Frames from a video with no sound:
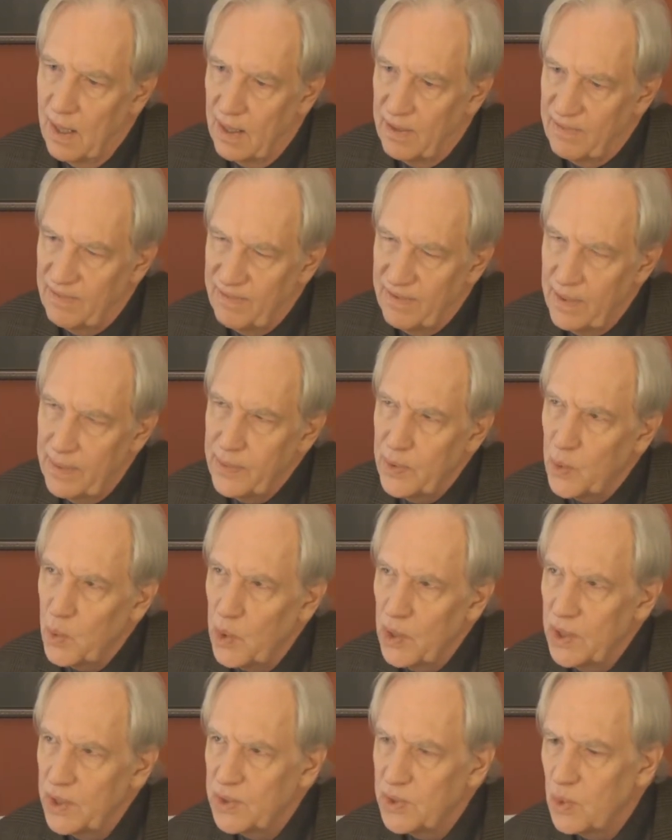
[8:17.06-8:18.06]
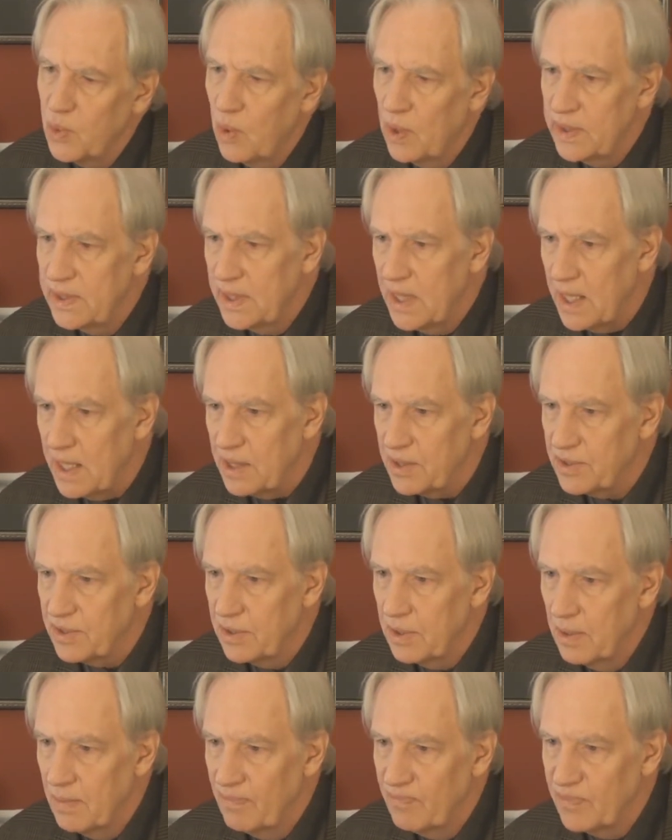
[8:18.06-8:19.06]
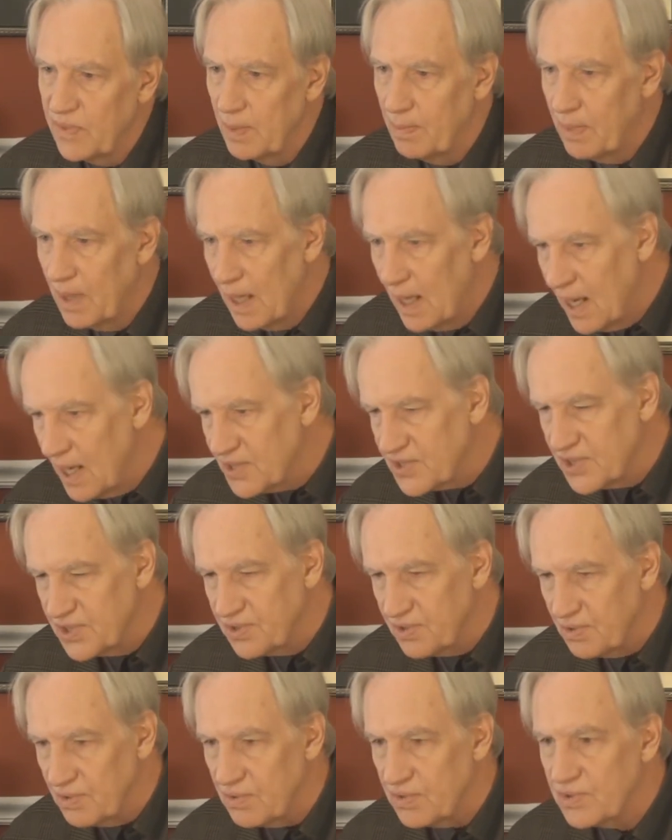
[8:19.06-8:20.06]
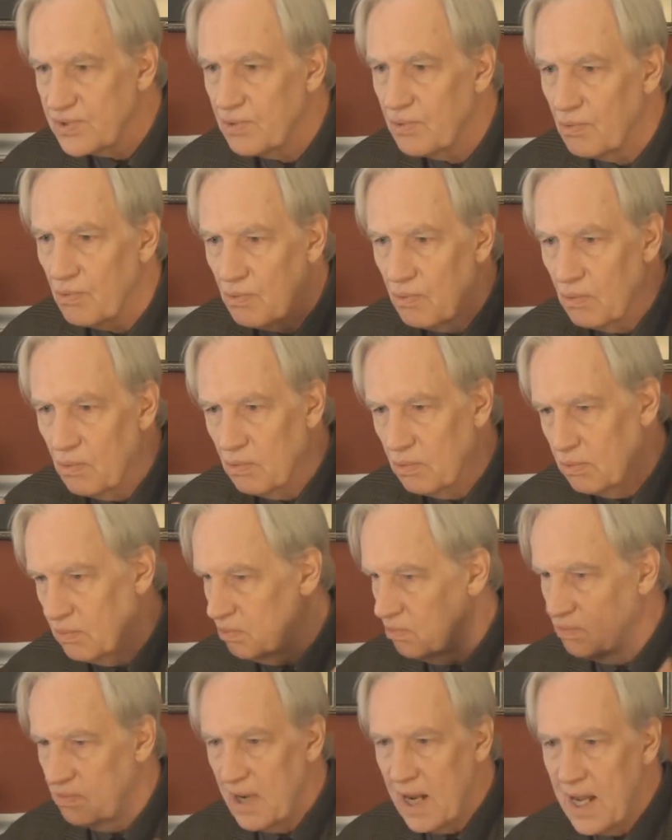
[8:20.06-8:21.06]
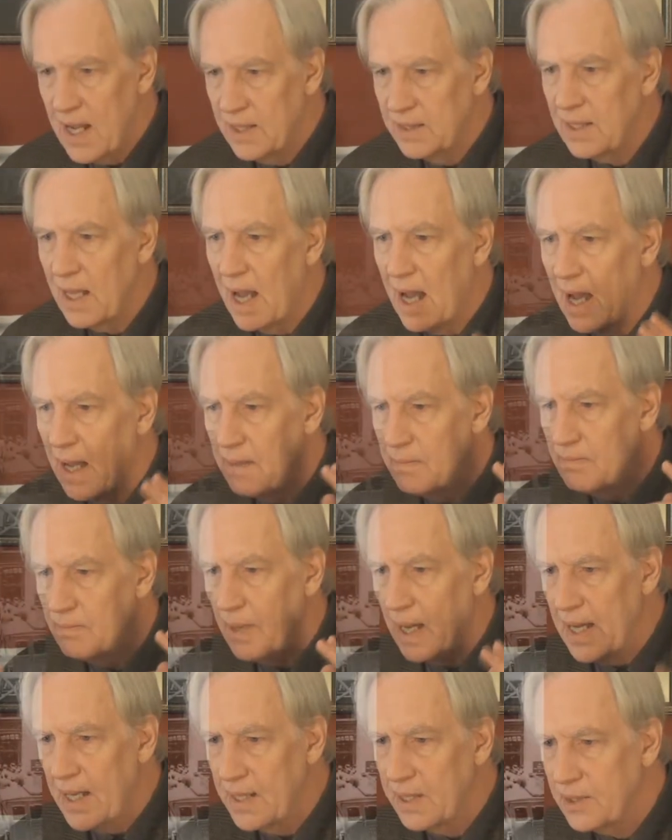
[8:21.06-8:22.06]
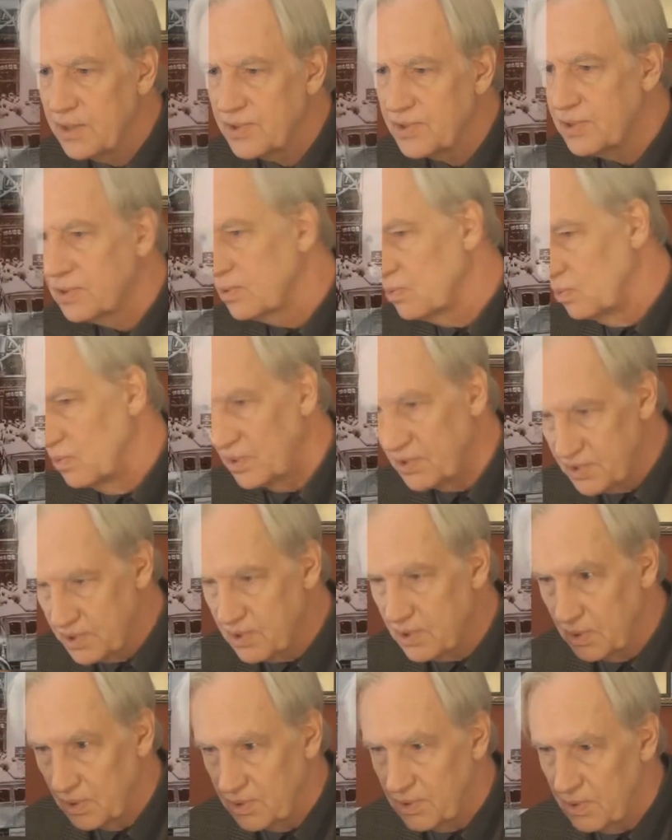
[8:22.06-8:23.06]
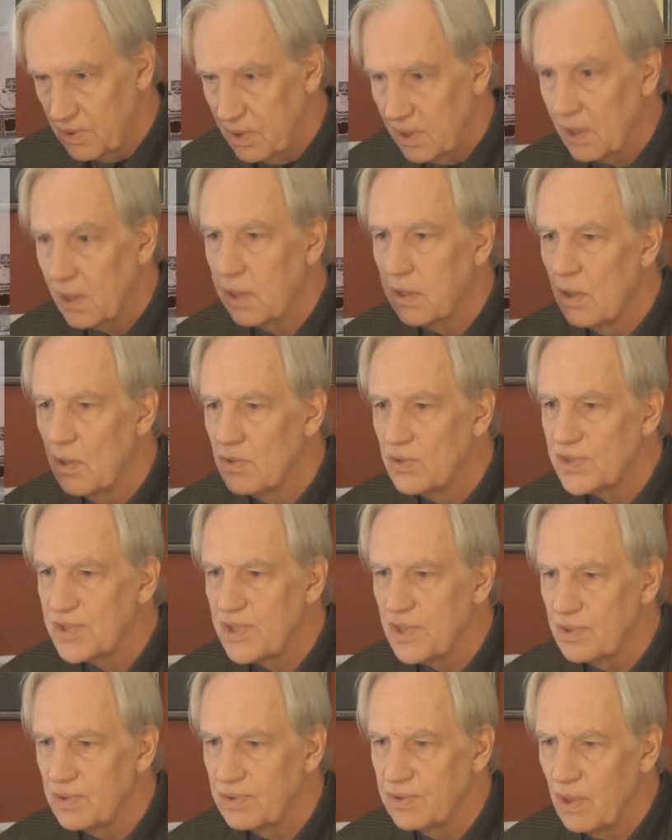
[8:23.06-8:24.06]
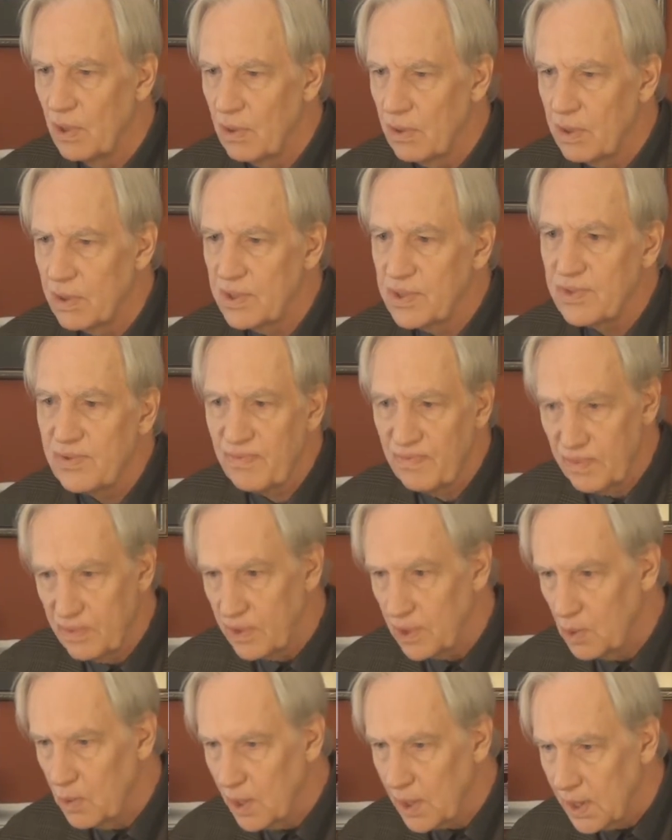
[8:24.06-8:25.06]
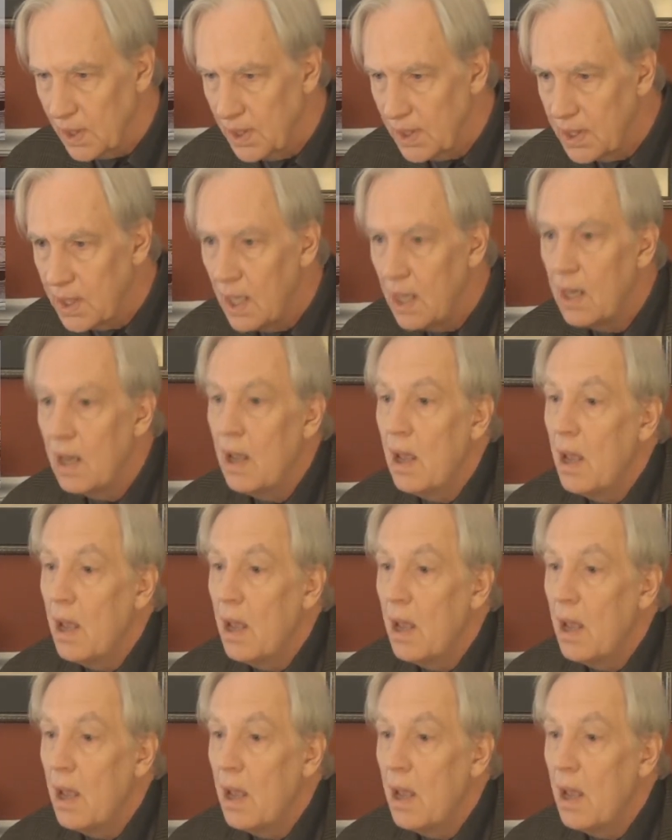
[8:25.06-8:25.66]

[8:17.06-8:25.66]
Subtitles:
On February 28th, depositors ran on banks, which in turn closed their doors very quickly.